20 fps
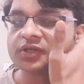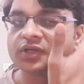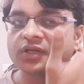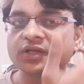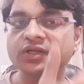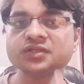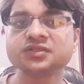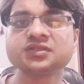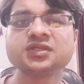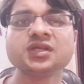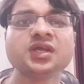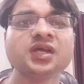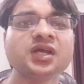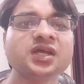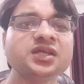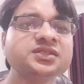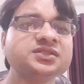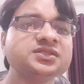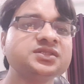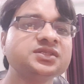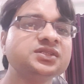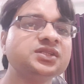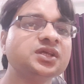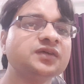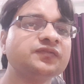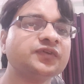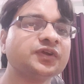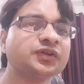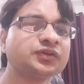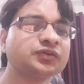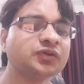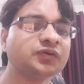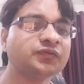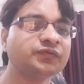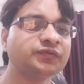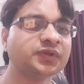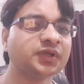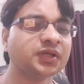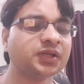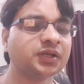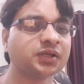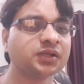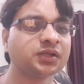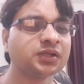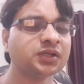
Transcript: tragus, and see the effect of hearing.